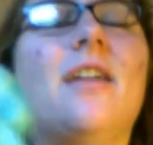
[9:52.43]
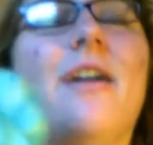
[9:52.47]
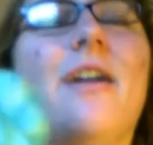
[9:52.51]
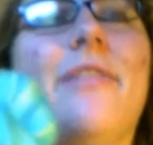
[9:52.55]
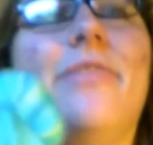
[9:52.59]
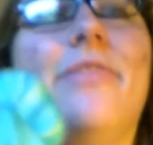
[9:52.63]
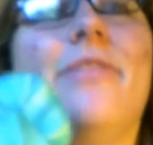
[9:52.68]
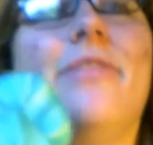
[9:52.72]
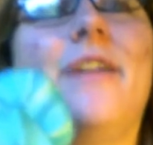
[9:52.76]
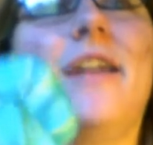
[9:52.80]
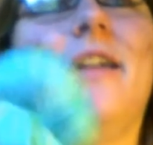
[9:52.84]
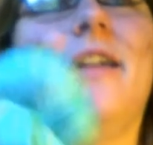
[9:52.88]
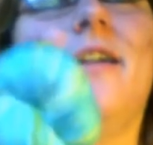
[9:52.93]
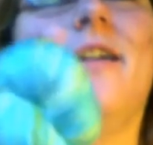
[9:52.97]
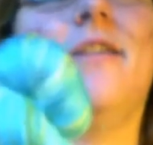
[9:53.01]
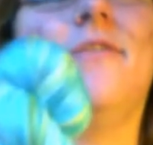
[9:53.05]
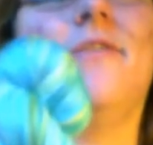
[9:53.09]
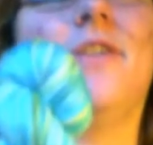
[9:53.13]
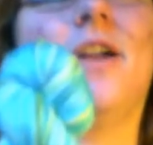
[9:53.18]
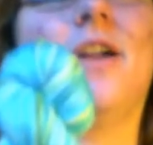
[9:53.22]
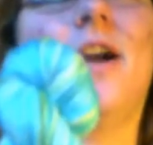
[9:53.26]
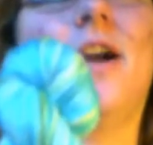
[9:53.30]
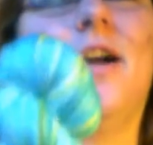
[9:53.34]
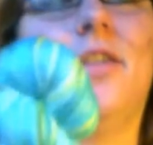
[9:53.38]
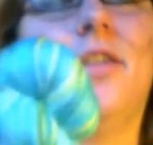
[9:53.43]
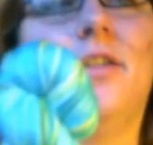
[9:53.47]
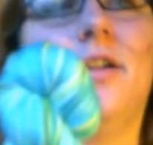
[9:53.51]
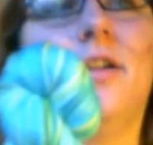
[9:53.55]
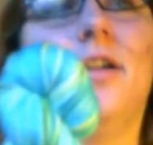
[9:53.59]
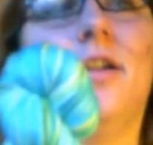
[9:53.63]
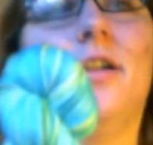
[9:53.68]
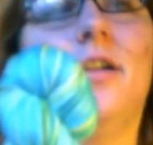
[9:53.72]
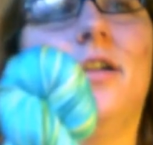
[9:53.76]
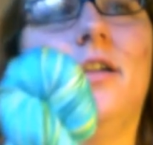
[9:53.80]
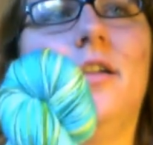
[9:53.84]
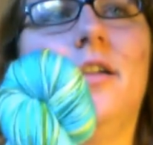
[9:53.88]
I can't think of a
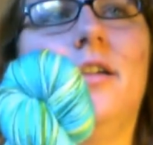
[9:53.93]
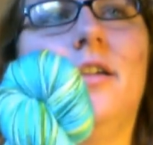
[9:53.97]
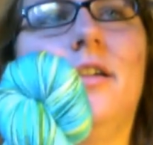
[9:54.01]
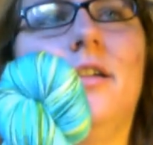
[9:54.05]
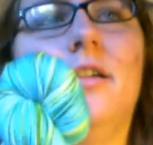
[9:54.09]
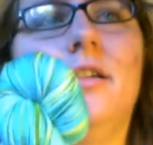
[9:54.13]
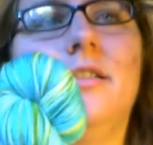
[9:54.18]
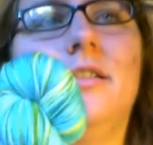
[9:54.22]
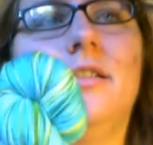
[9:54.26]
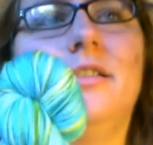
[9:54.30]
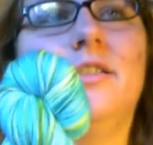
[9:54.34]
color